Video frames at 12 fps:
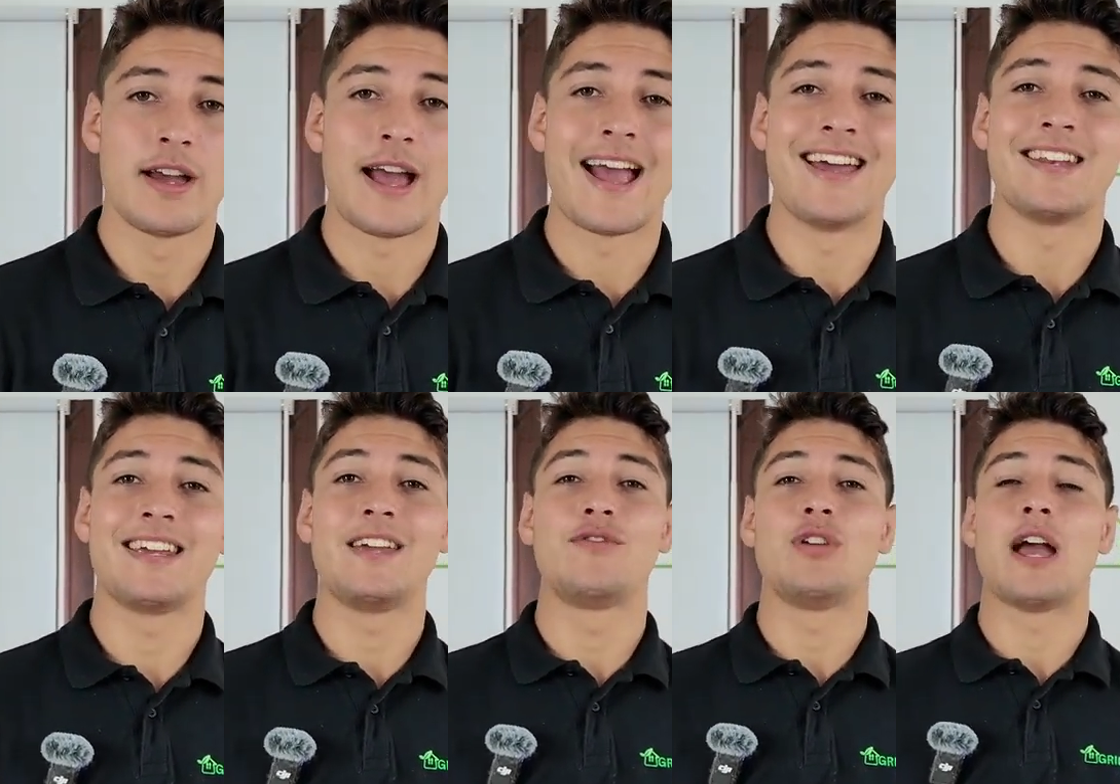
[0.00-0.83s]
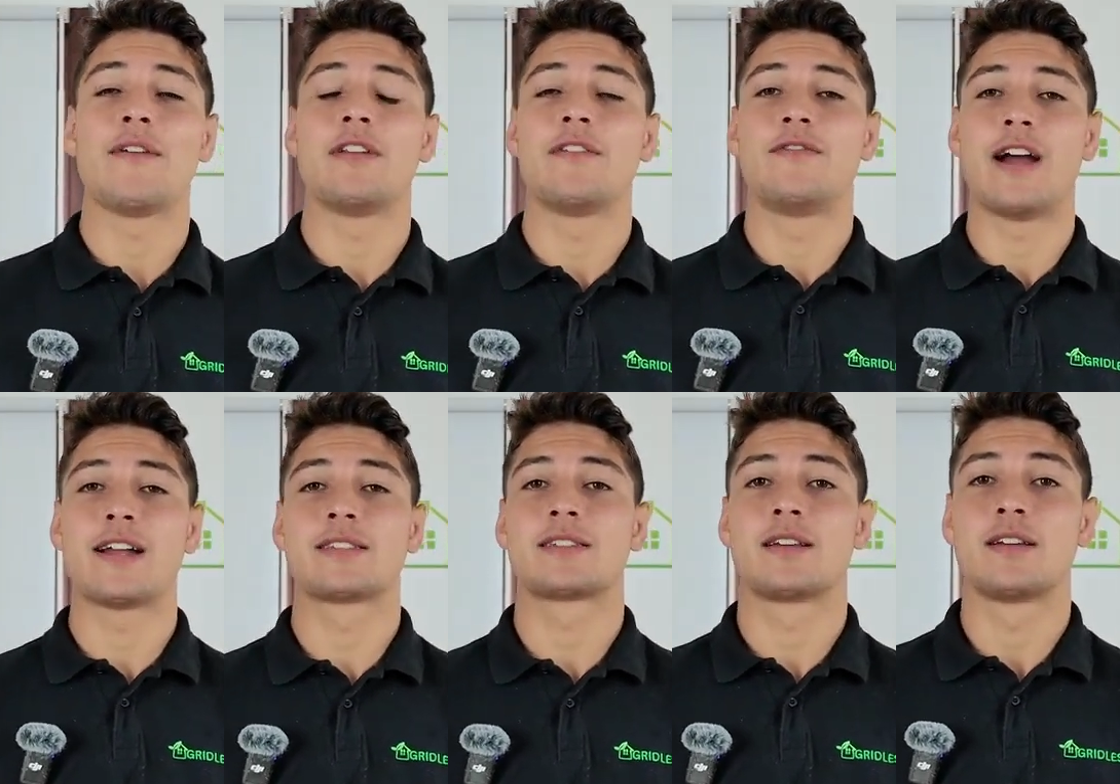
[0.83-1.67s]
And if you have an
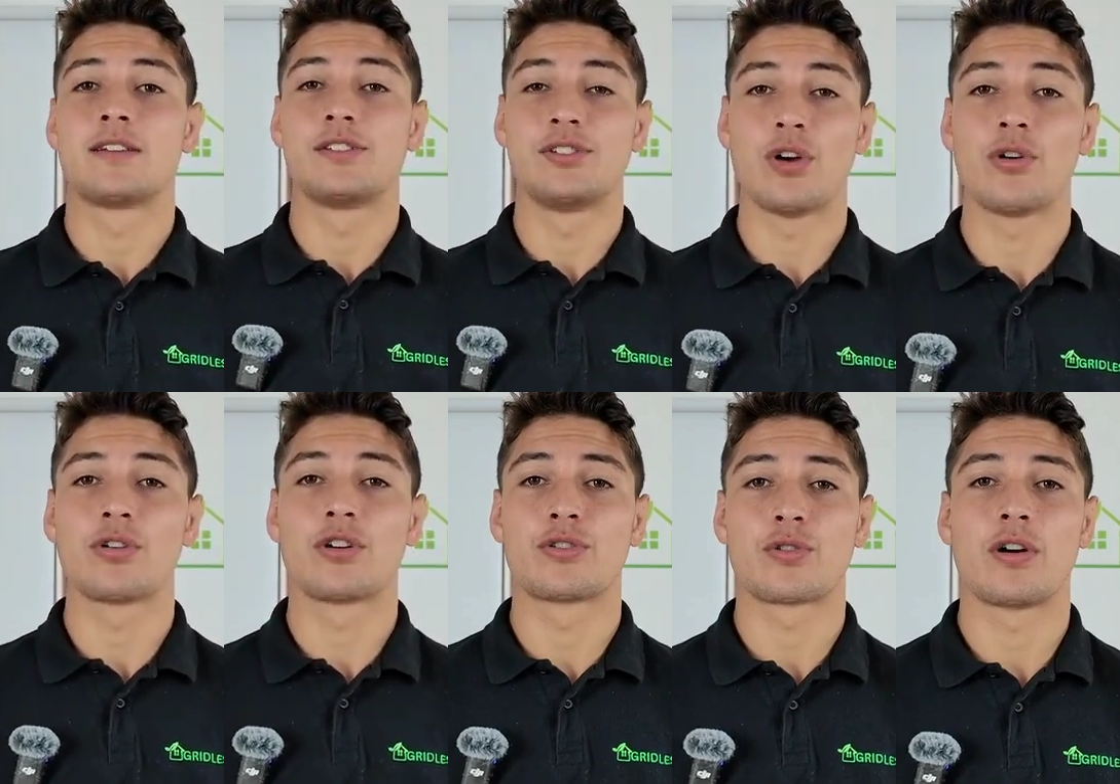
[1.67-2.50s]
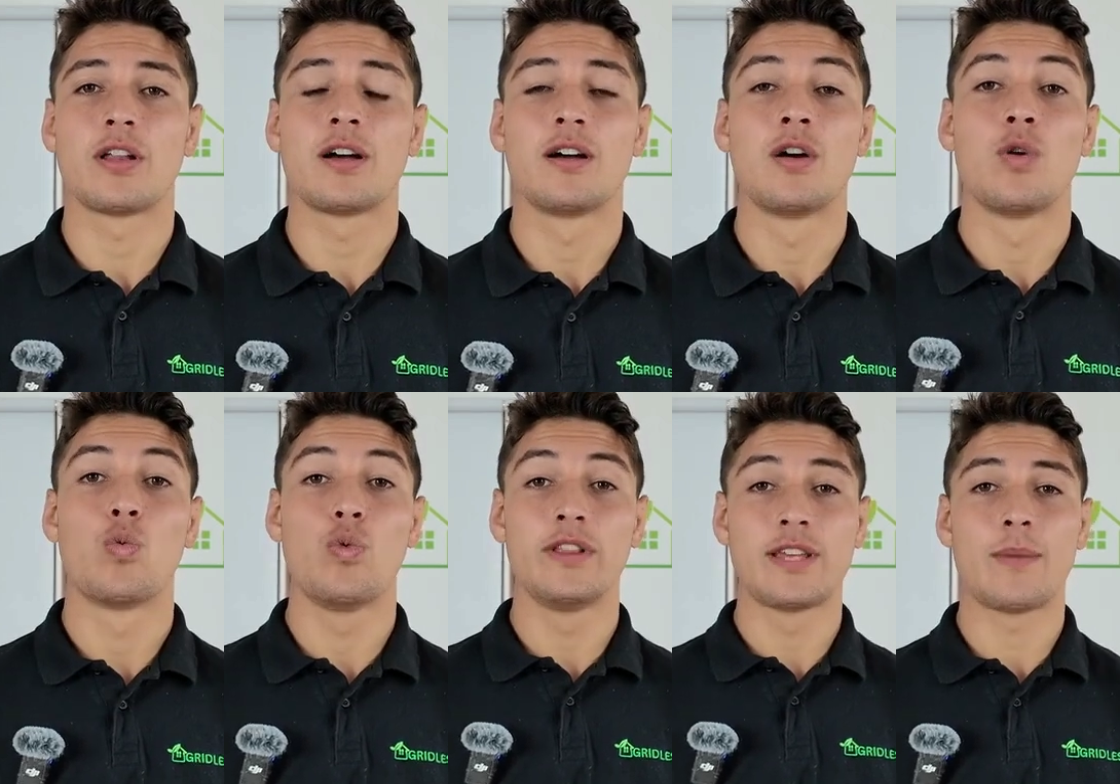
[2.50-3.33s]
advanced zone controller
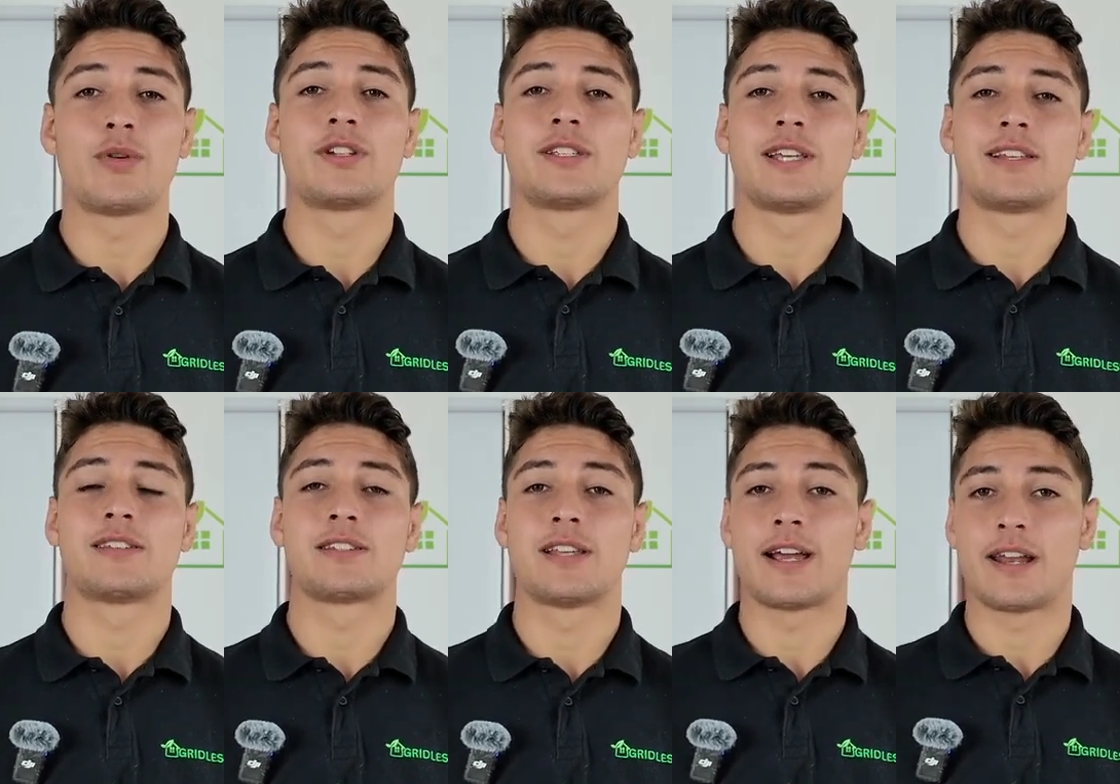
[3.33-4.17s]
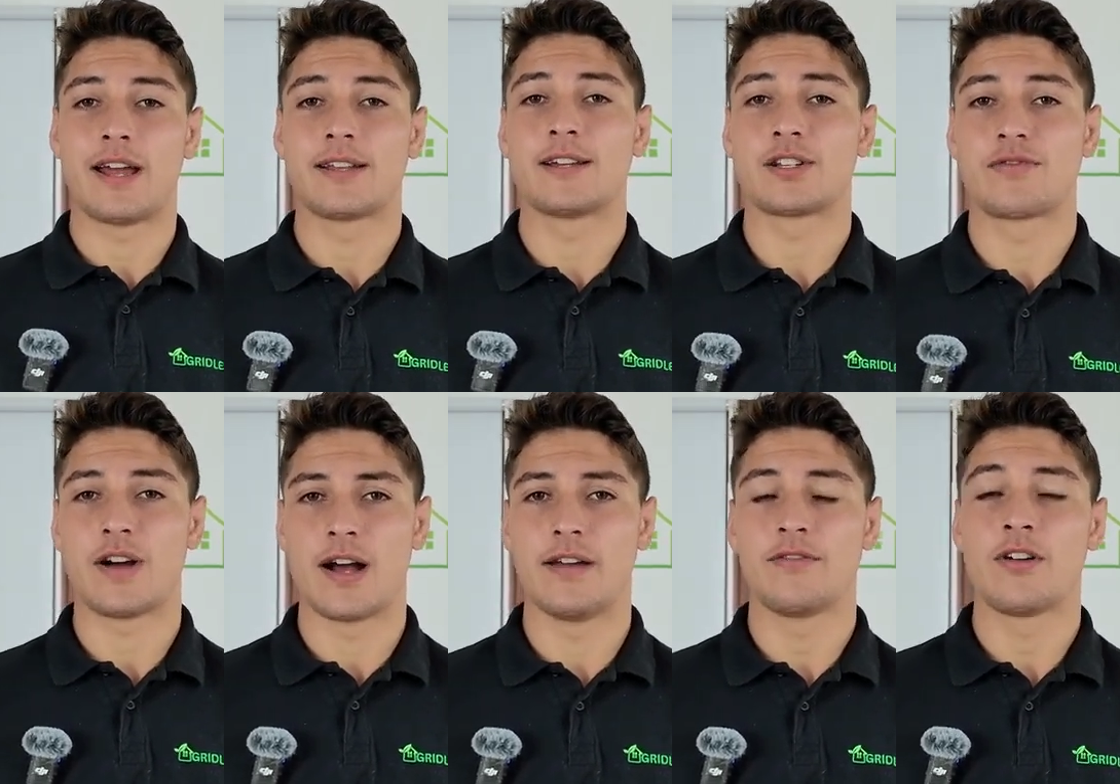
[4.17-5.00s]
with temperature sensors like an AirTouch
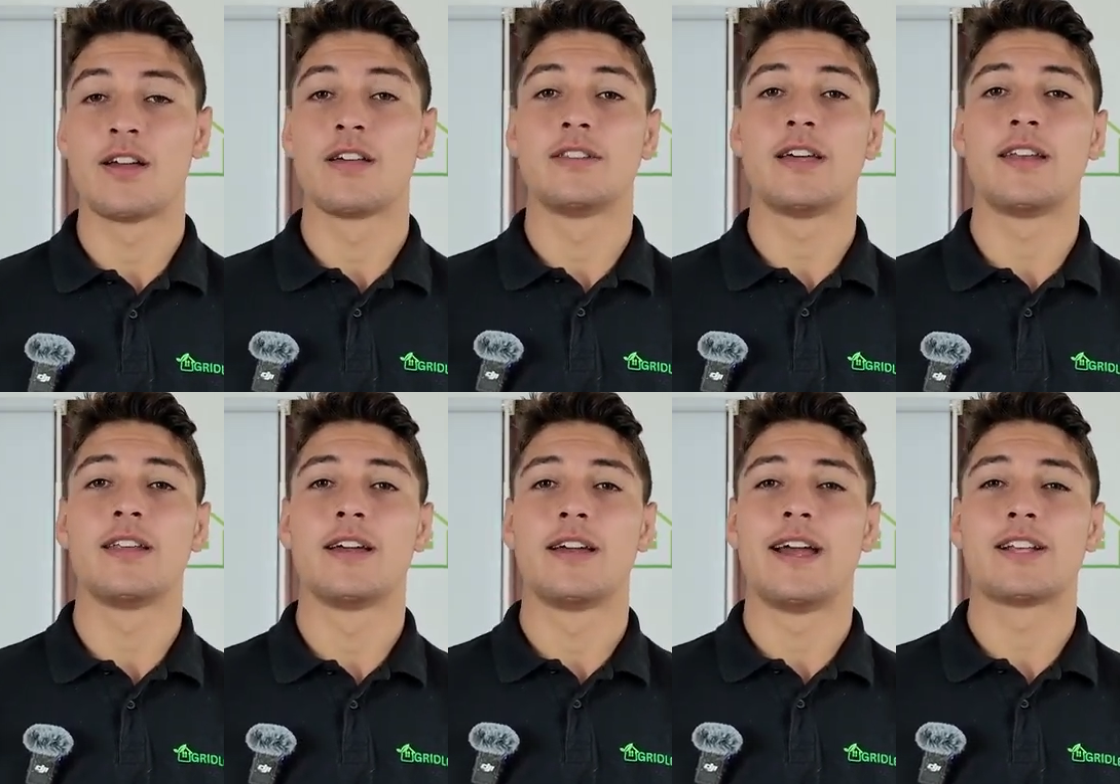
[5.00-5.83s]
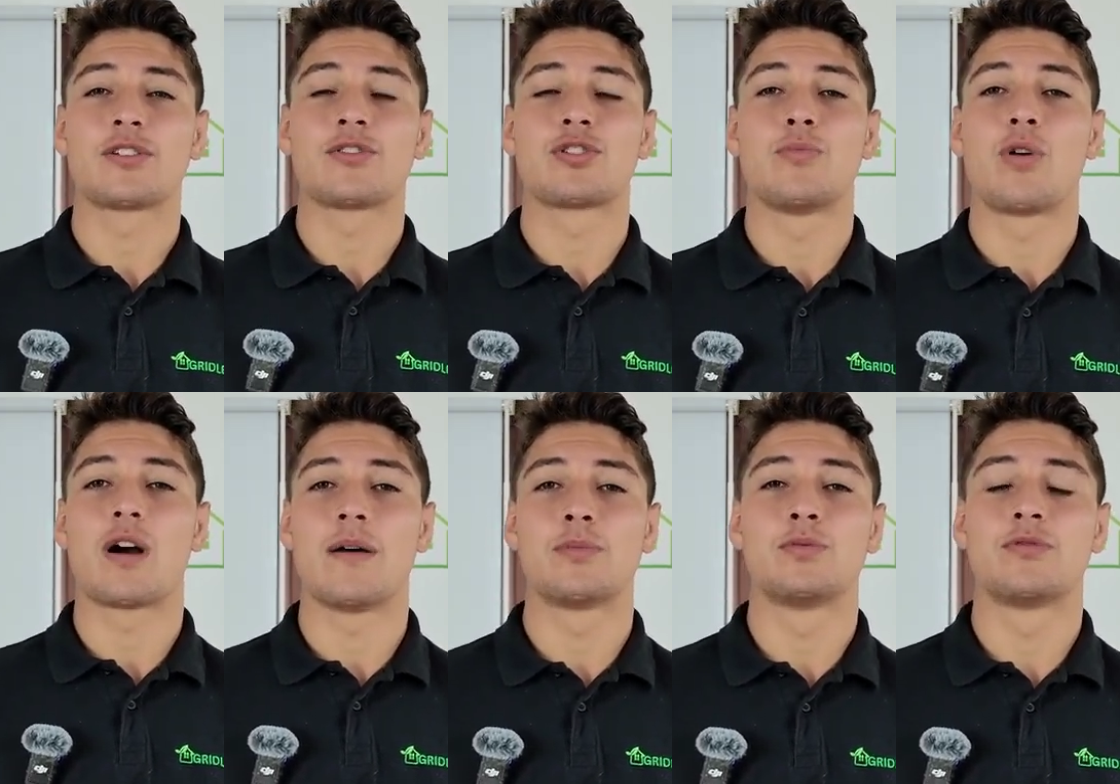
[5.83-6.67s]
5, then it's also more
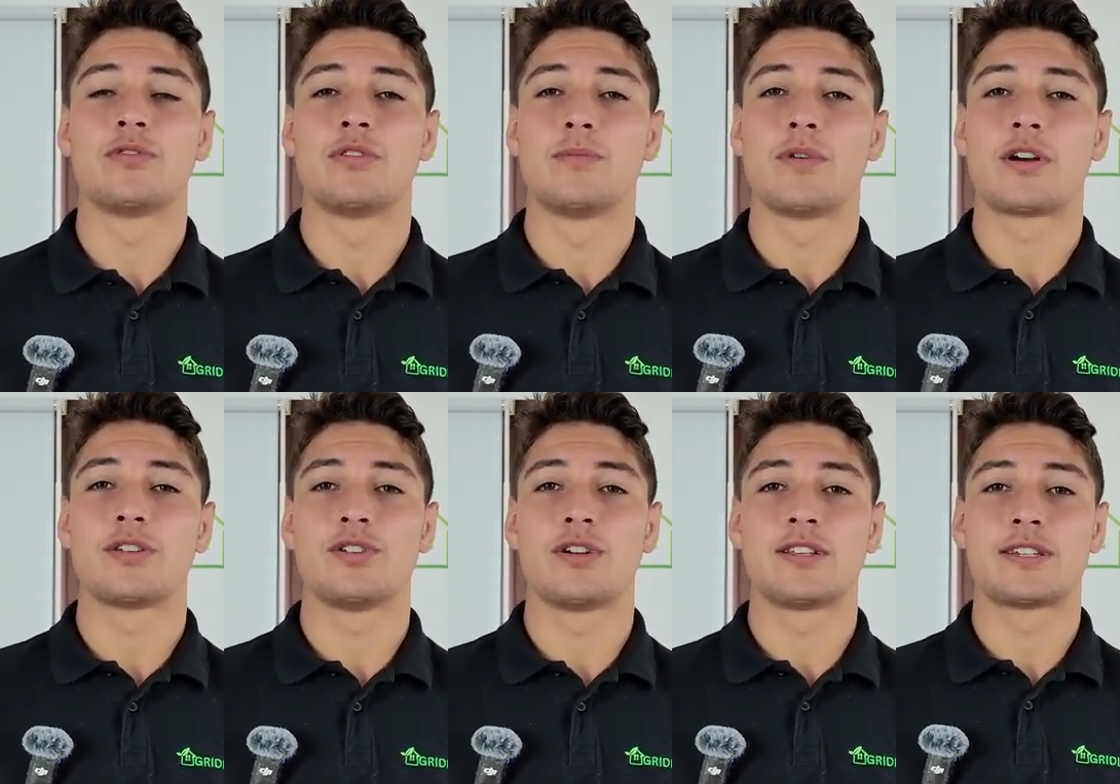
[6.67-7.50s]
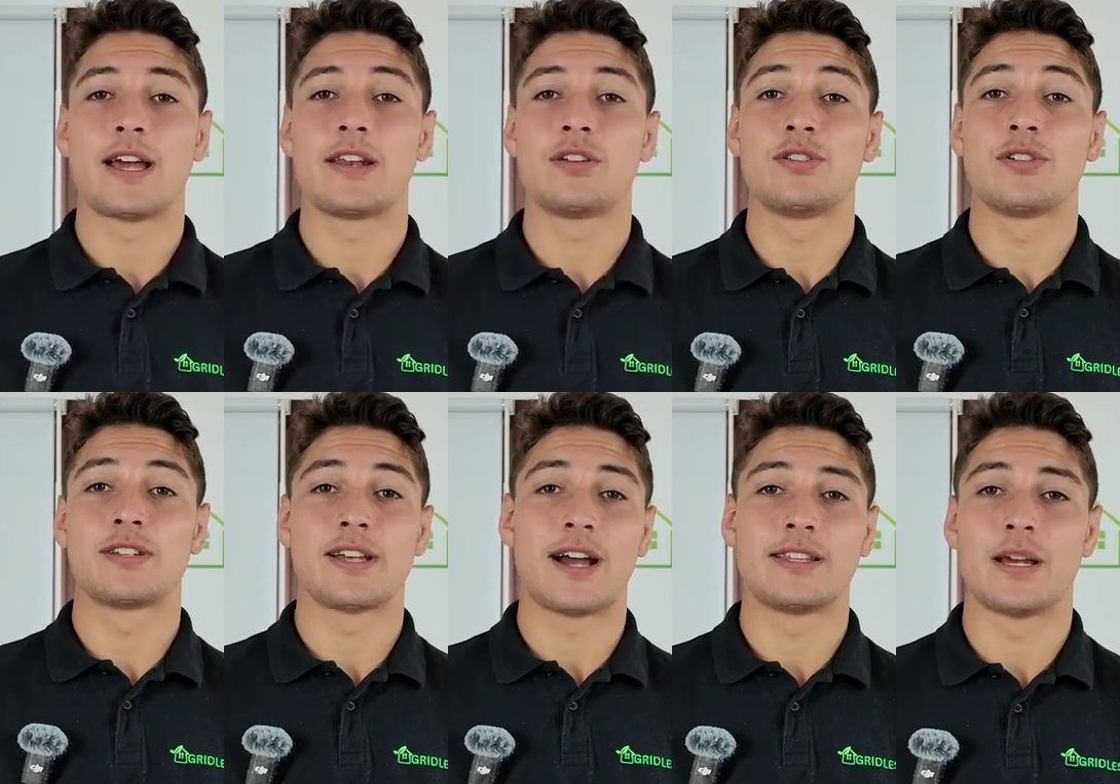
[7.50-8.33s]
comfortable because you can set your
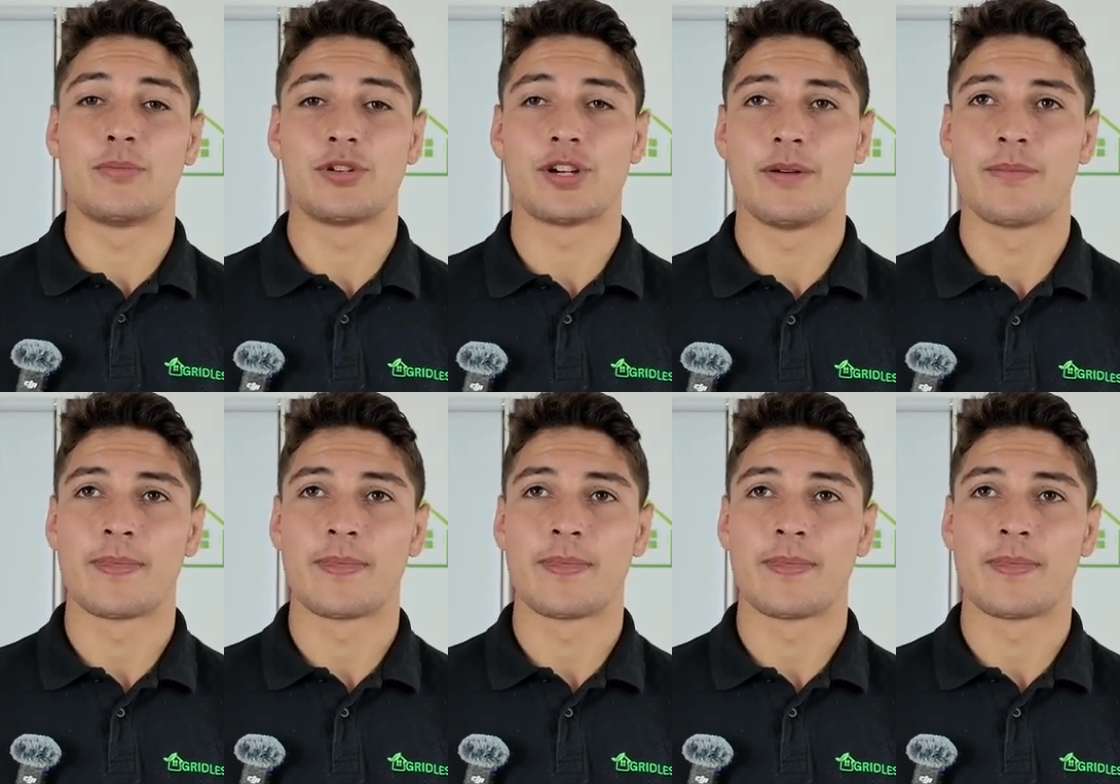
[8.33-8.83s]
desired temperature.